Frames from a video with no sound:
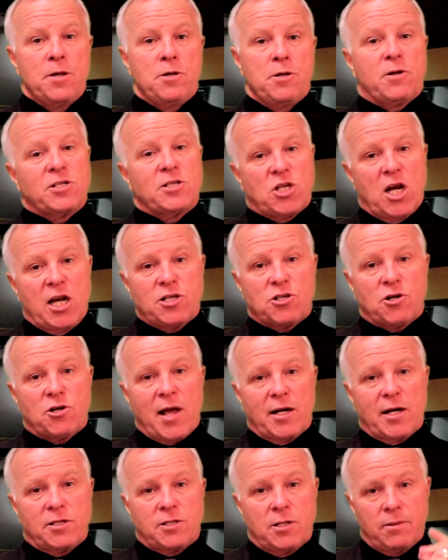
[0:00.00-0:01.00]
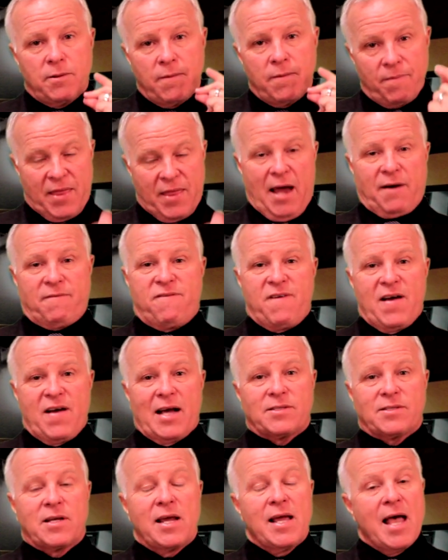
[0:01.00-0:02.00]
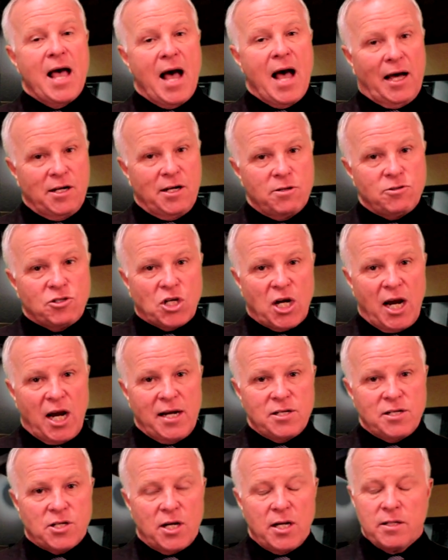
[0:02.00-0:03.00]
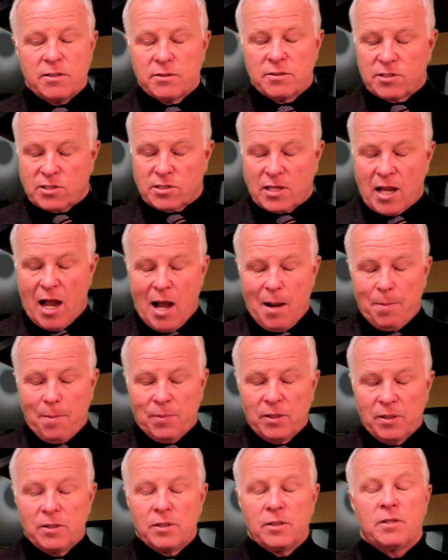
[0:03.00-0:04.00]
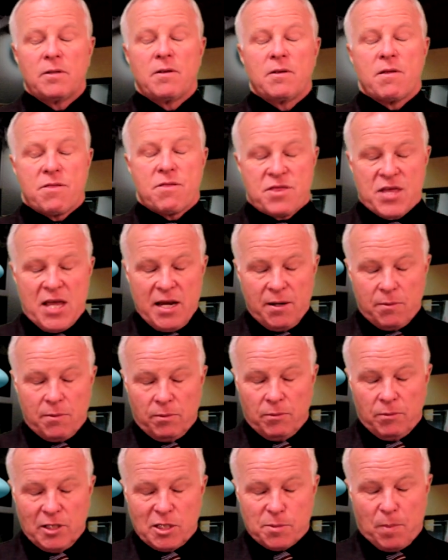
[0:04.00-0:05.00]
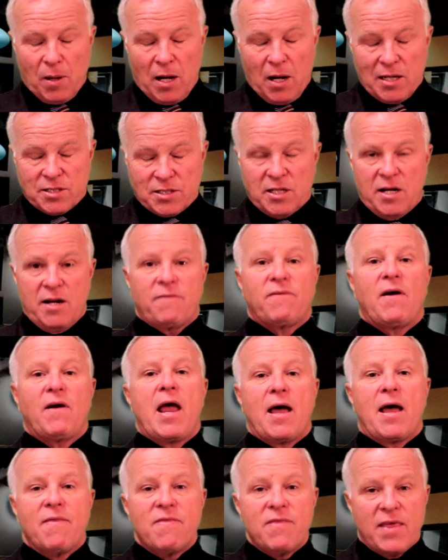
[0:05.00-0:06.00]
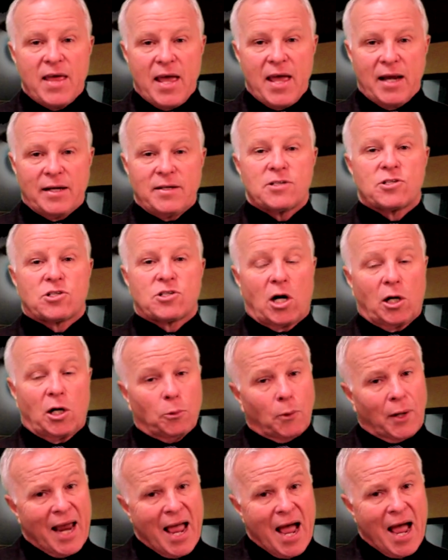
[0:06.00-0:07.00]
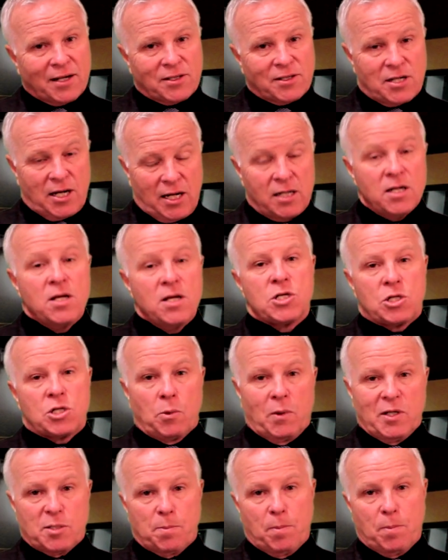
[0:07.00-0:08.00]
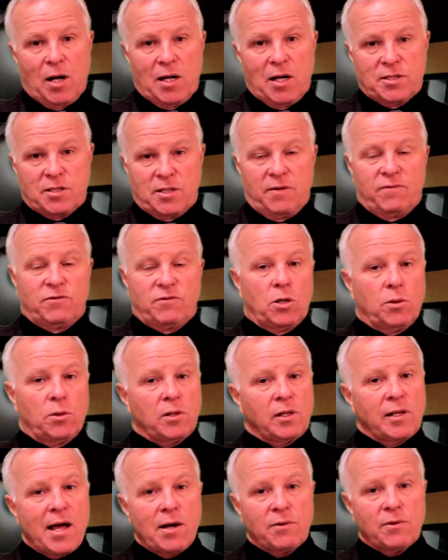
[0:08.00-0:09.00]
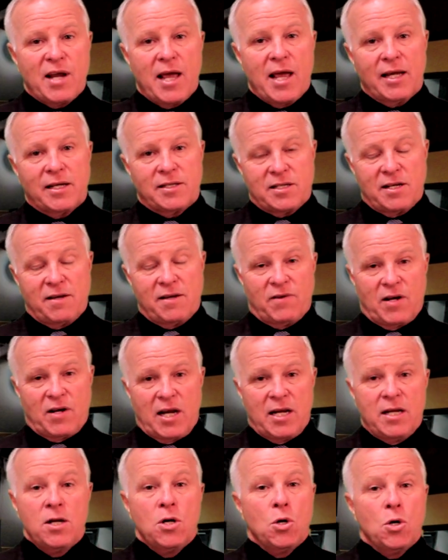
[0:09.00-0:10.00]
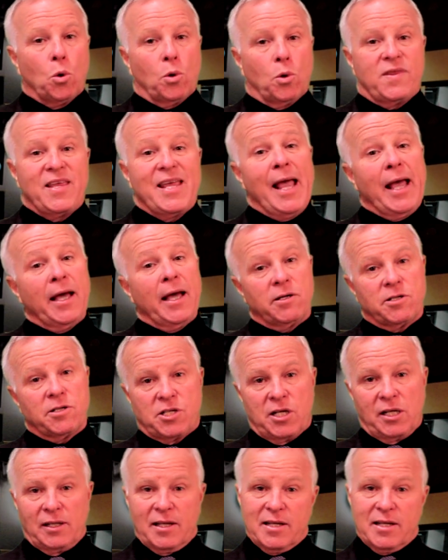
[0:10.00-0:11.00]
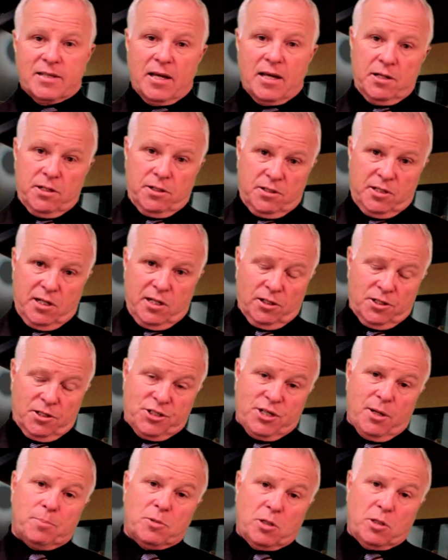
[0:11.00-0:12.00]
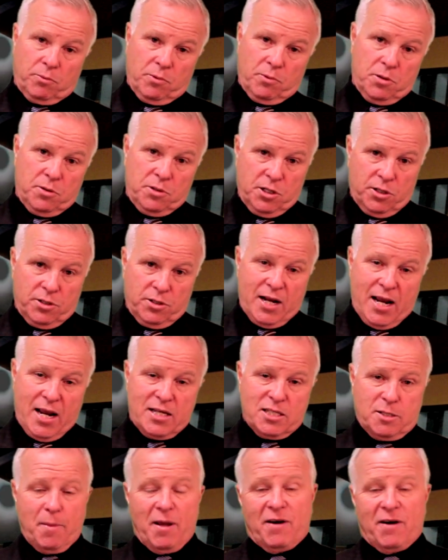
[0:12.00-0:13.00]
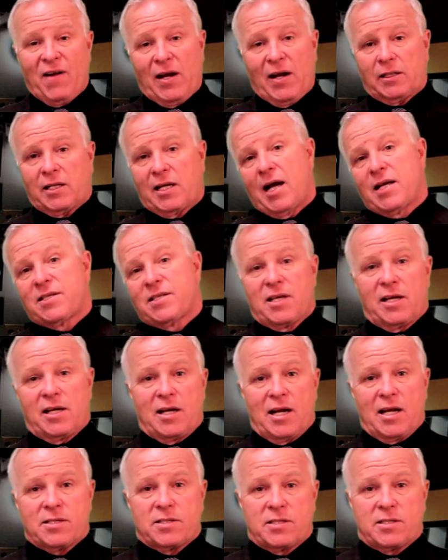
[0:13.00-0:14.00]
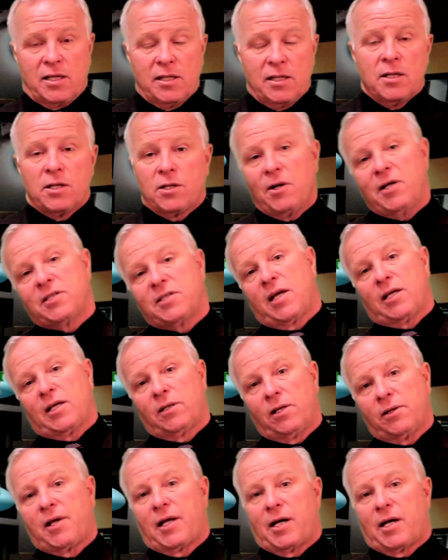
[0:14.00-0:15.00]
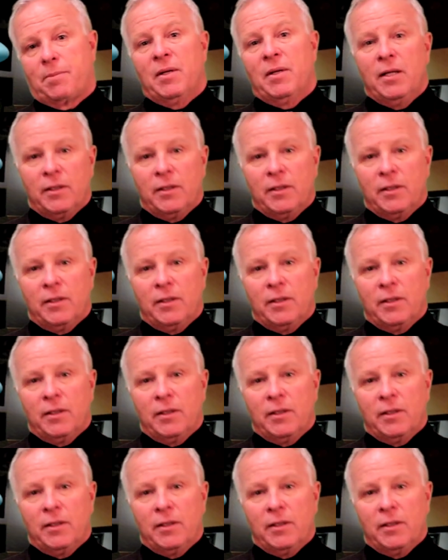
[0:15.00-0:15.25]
you could change your attitude that fast. How do you change it? Stop, think what's positive, and then start reacting to what's positive. Don't allow negativity or the energy leaks at your dealership to ruin your day. As a matter of fact, the guy sitting next to you, go ahead and take a look at him.